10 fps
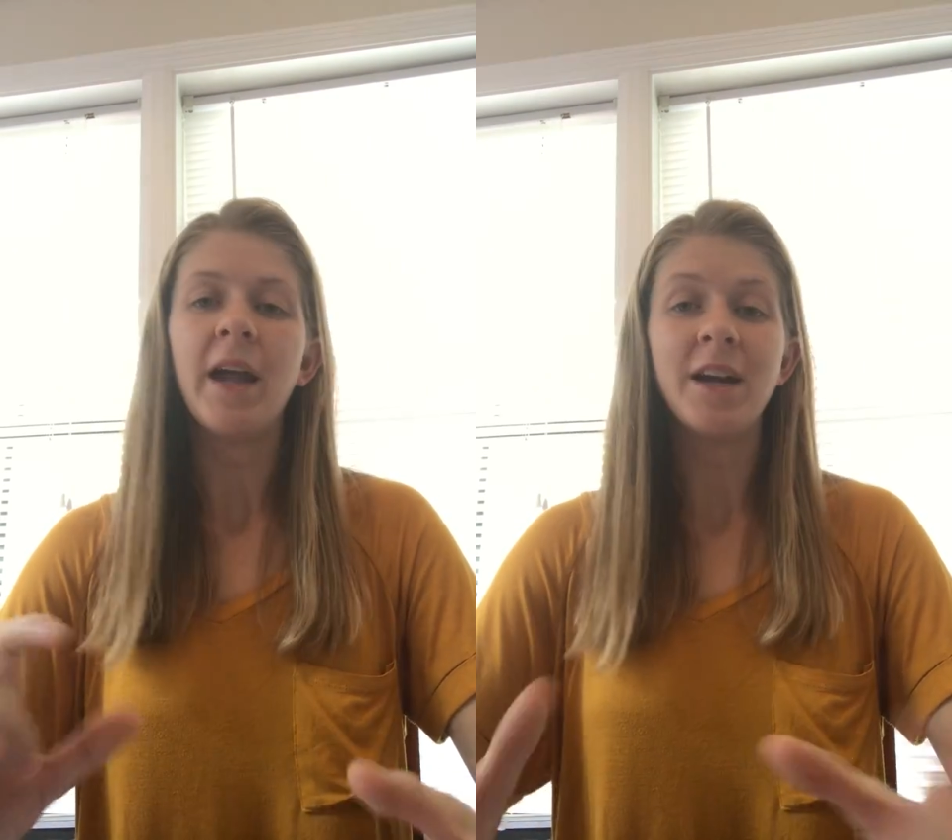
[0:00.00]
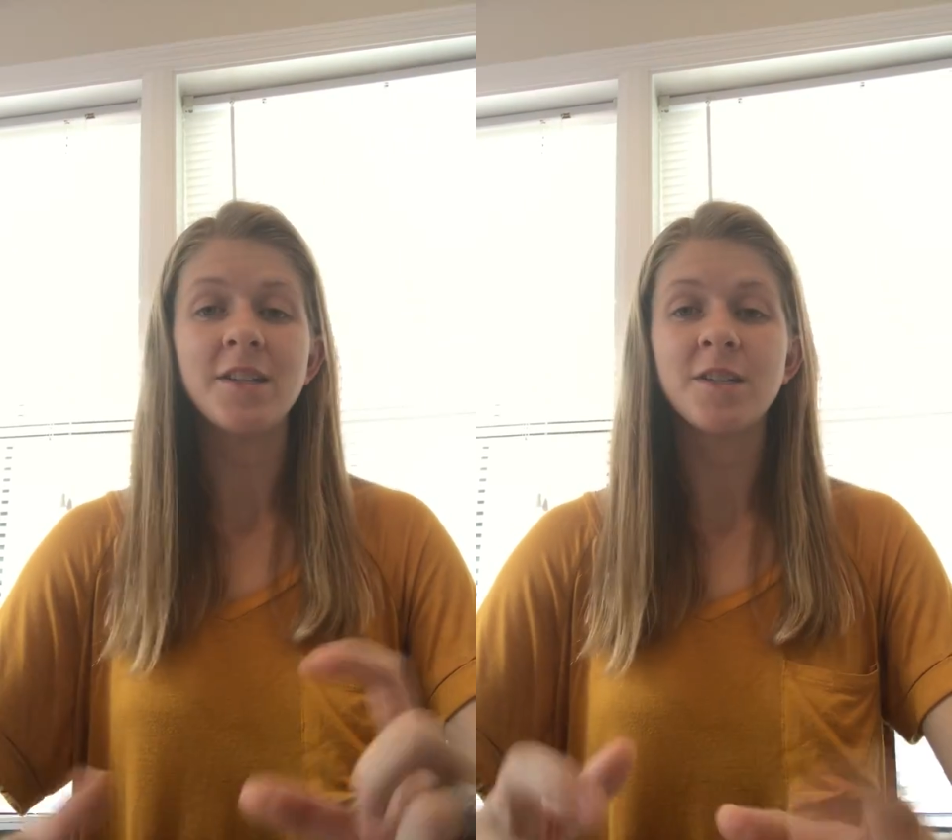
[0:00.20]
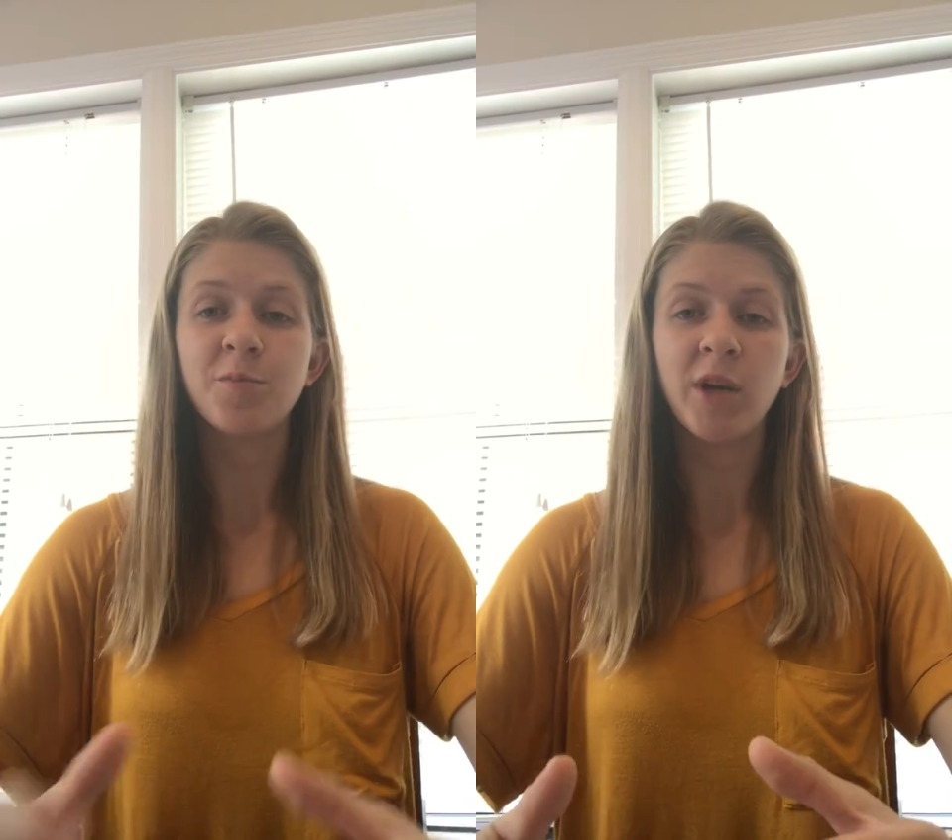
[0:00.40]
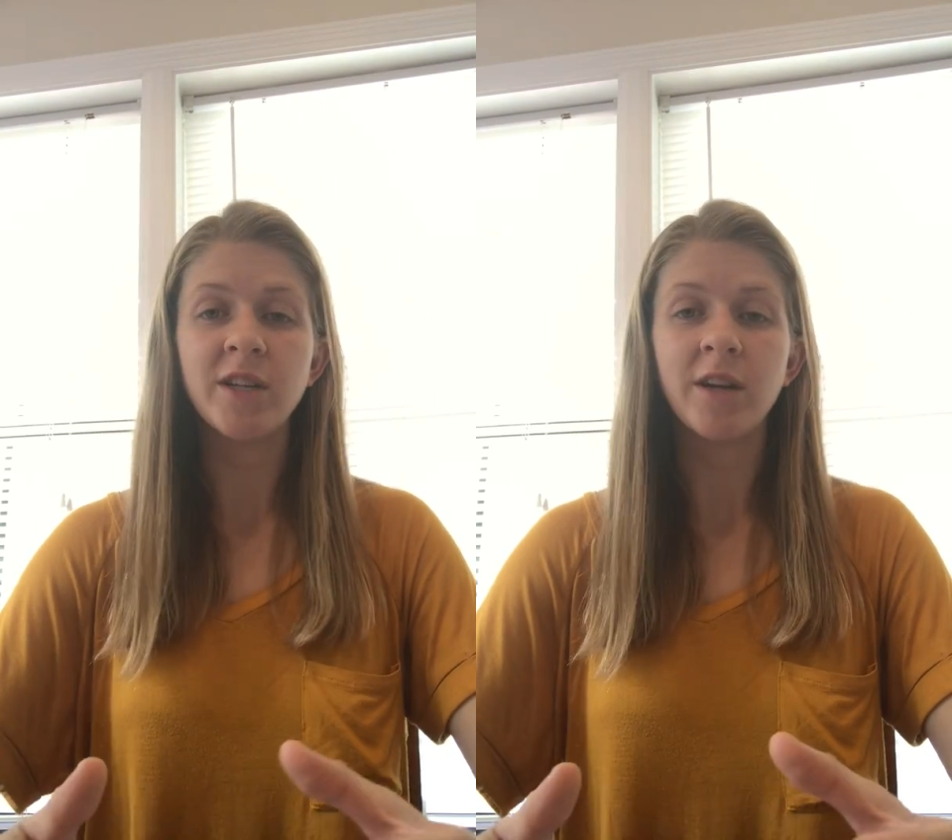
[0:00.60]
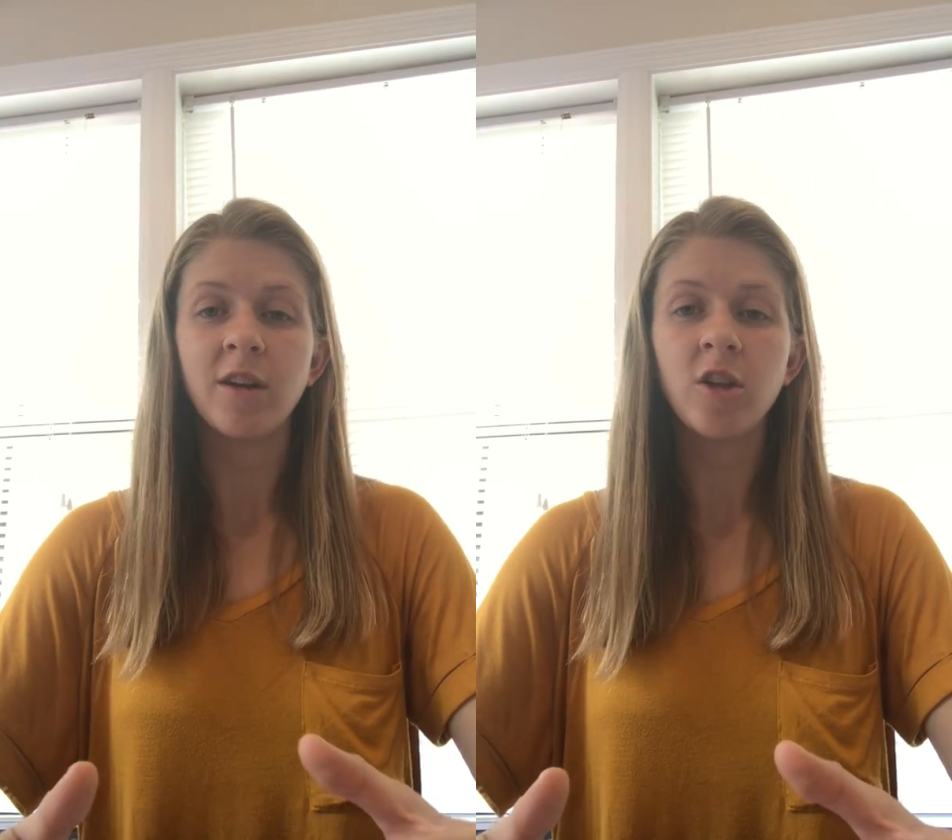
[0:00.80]
As this
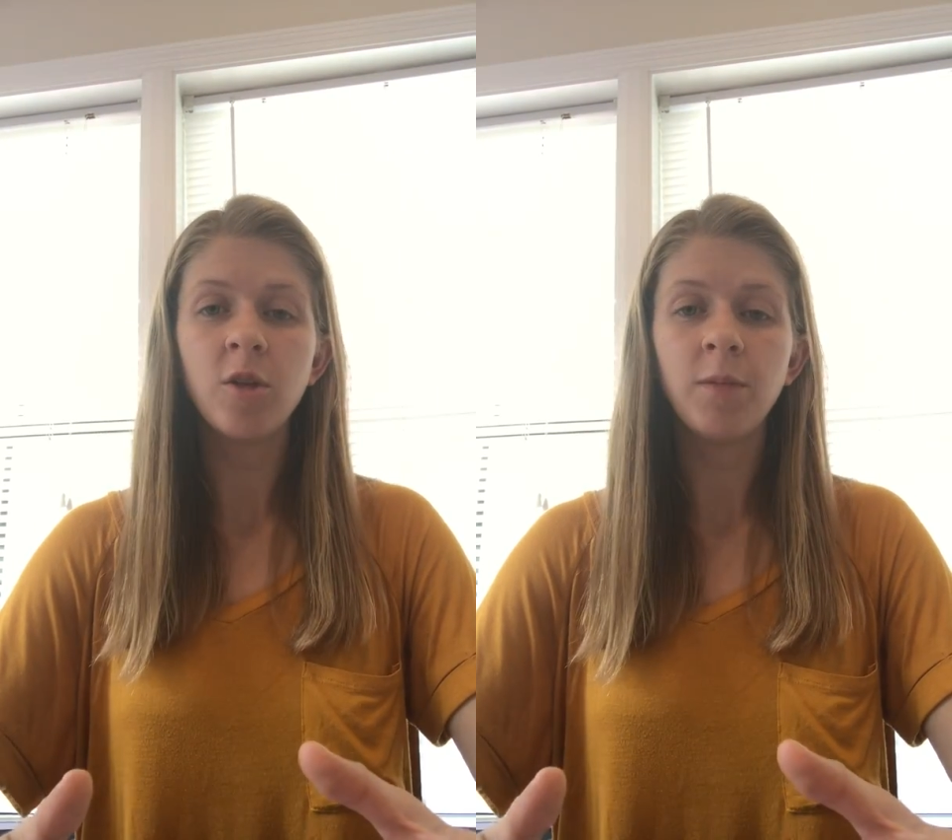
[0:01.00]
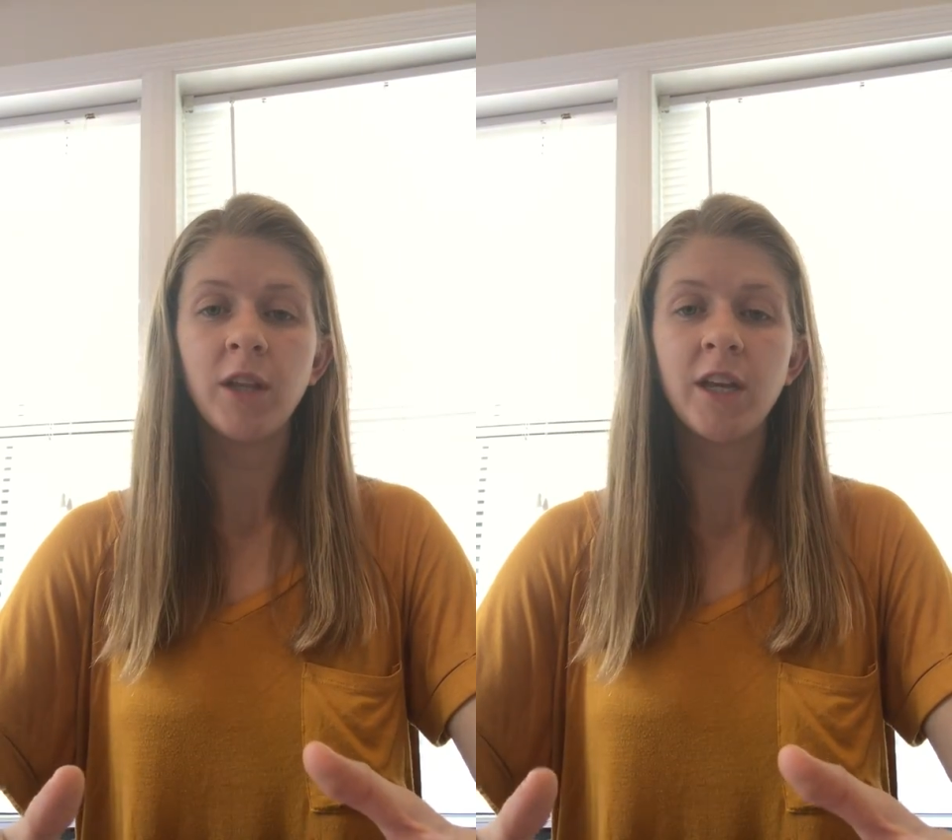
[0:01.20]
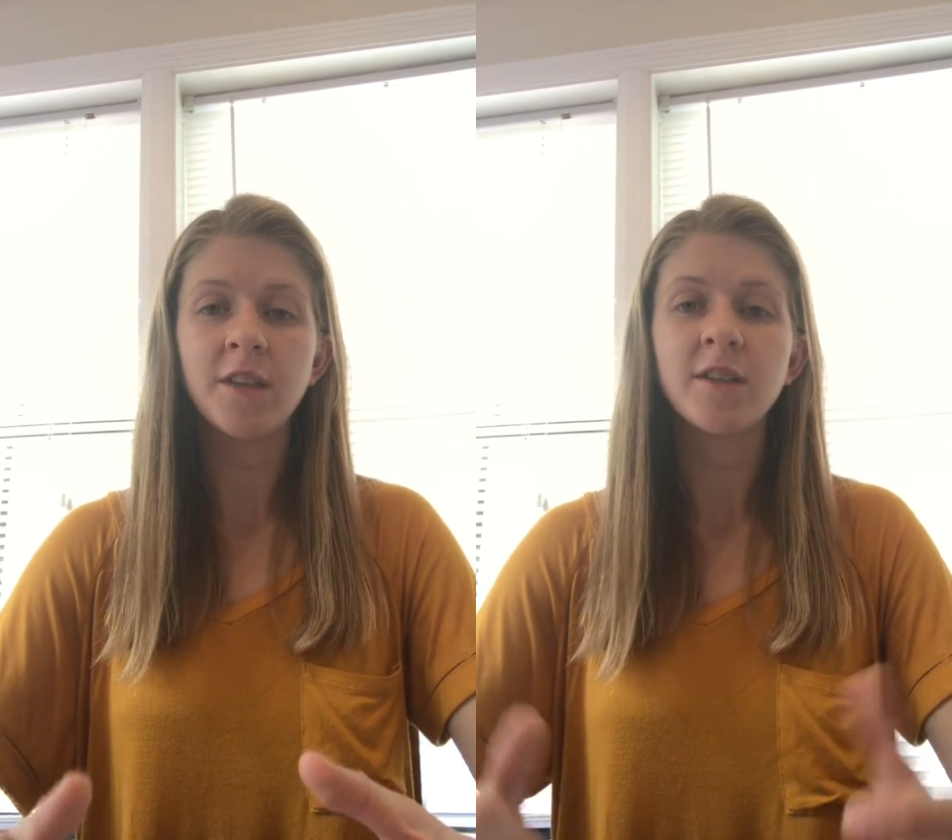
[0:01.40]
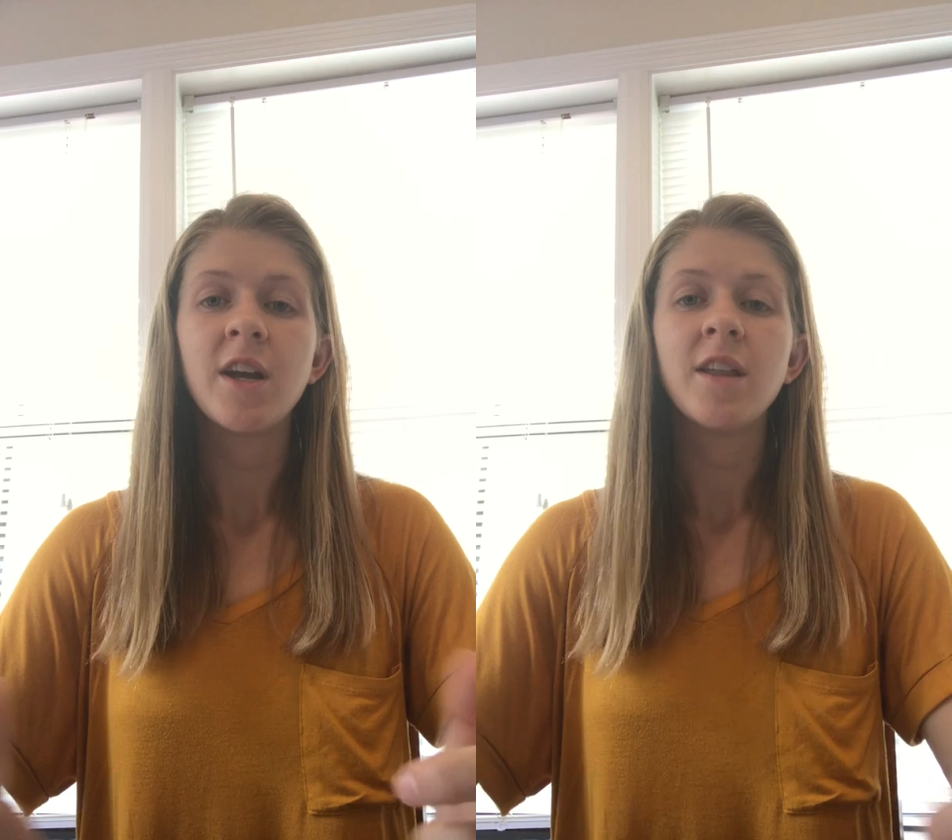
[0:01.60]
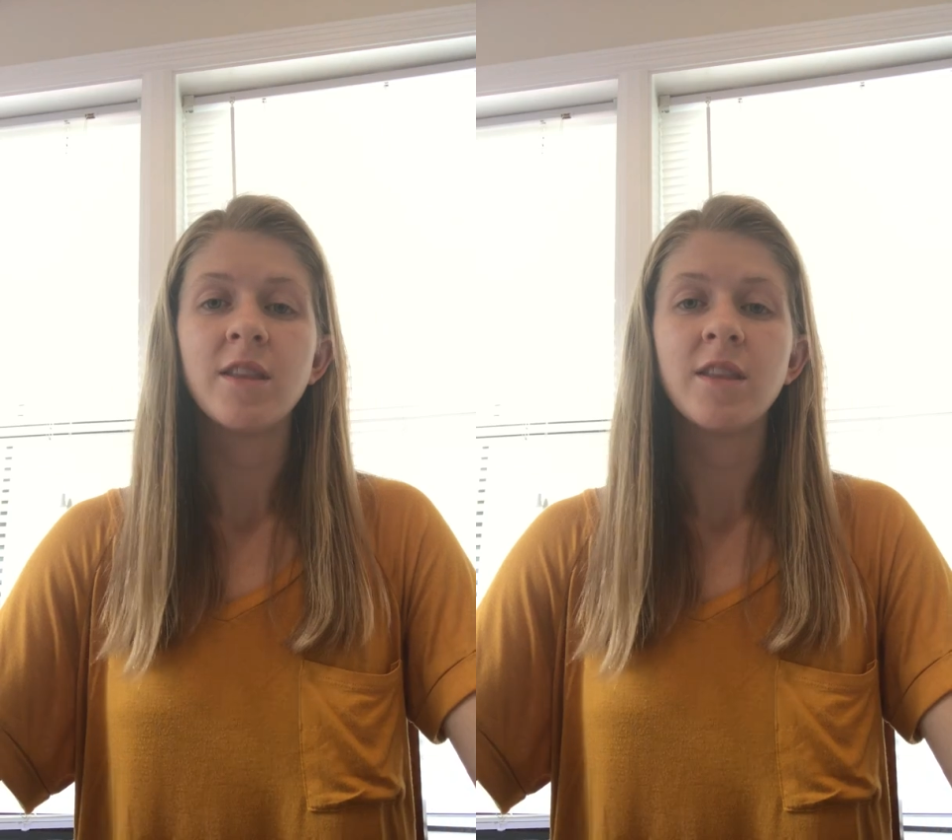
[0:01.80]
breakdown accumulates,